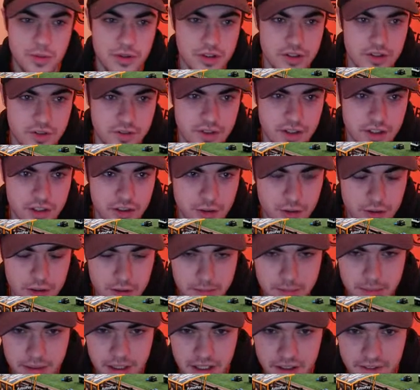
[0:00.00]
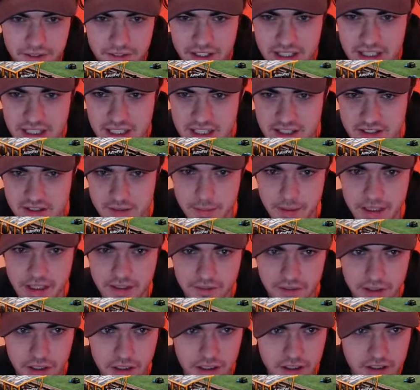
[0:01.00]
push for Europe, but I think it is a bit
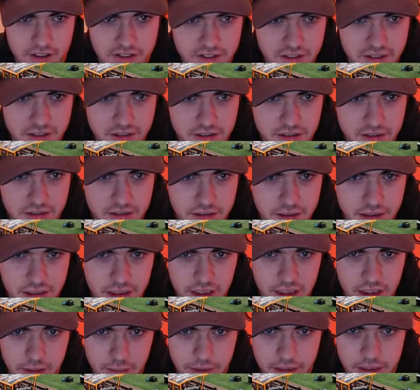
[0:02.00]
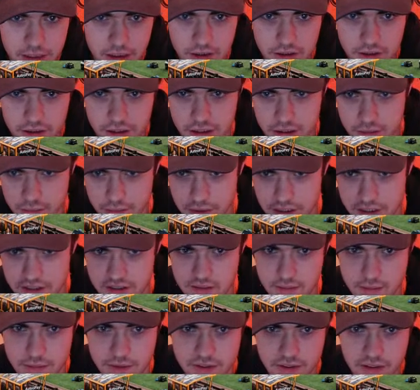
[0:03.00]
of an ask. When you look at the
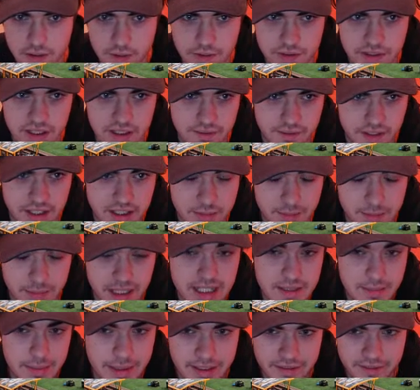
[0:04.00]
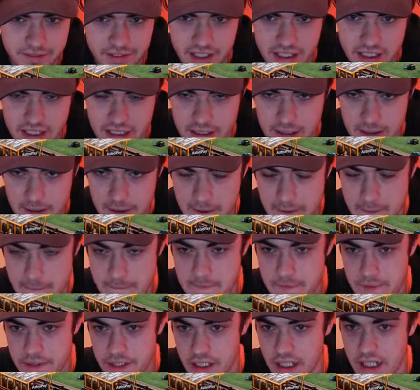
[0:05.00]
recent results they've had, maybe if they,
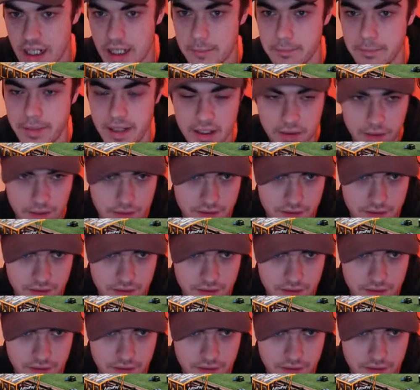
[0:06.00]
had better